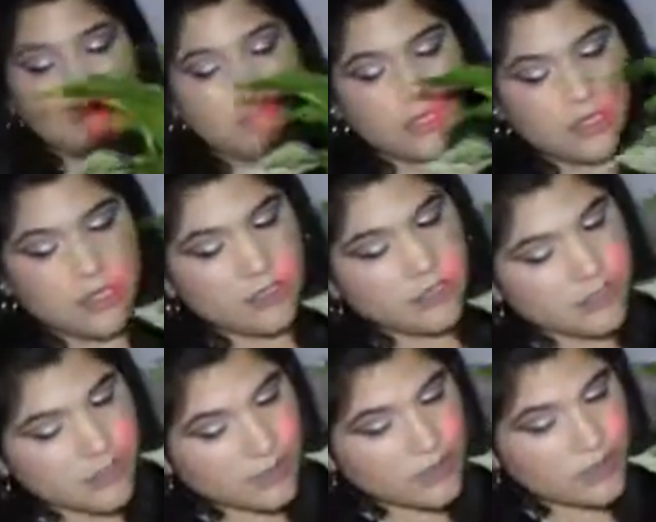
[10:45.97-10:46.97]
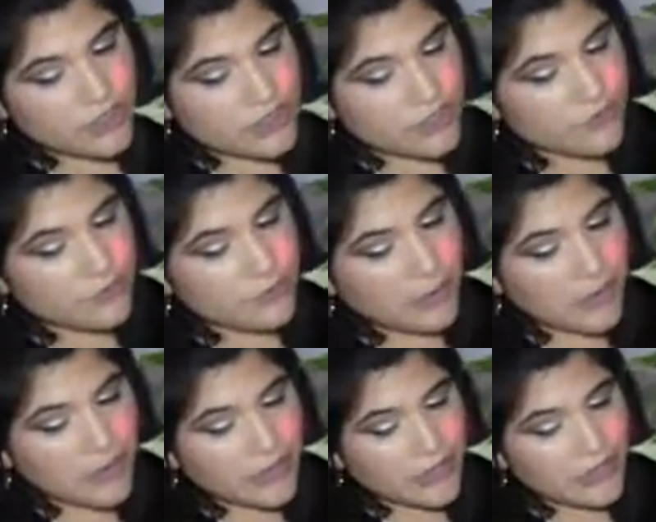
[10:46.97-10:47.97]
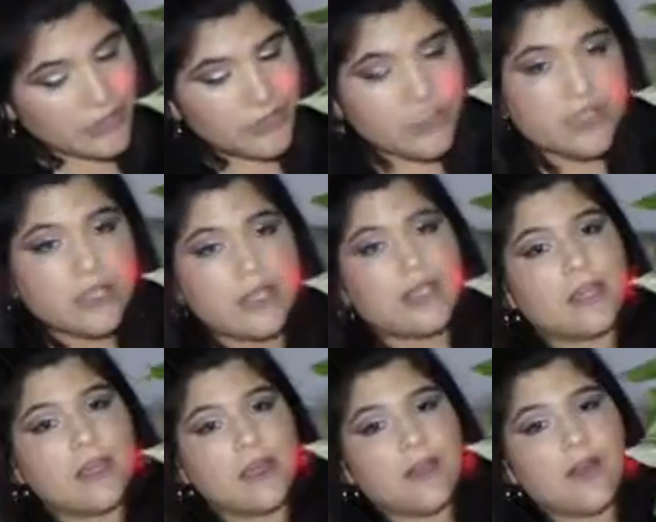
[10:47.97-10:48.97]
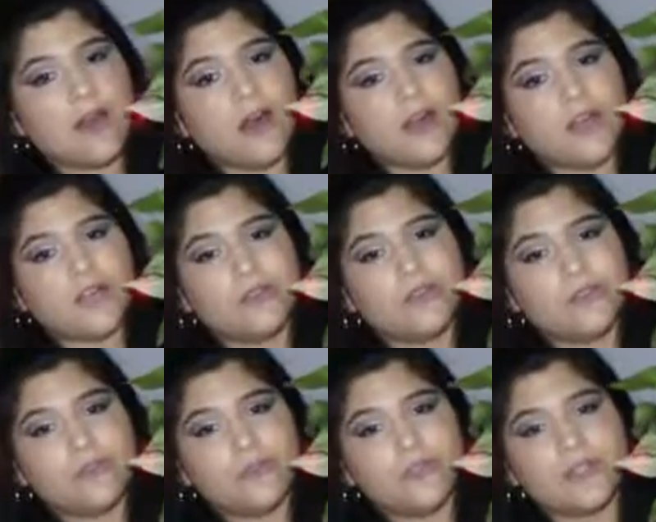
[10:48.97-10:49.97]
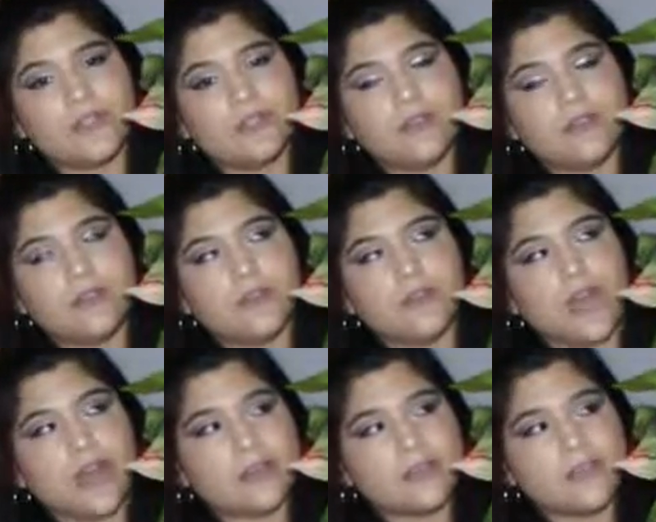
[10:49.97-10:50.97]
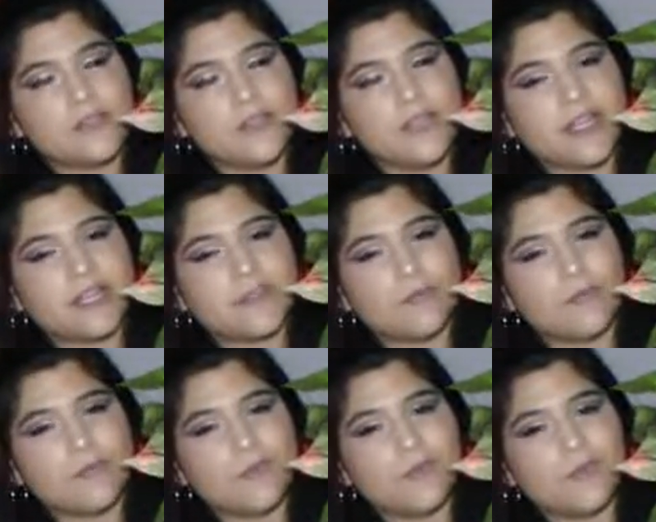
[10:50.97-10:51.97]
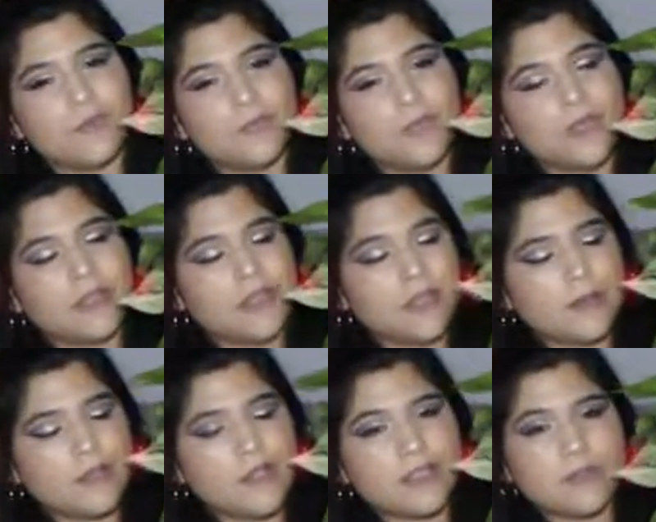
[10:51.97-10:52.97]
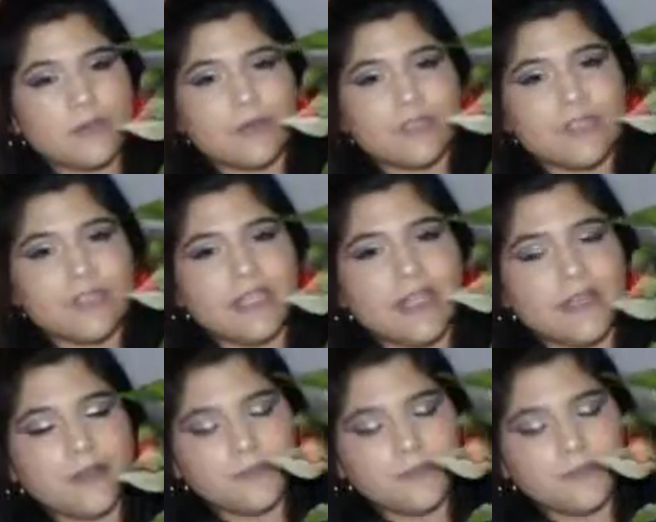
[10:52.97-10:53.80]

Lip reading: because they were in a different part of the house when I had to move them because we were cleaning up,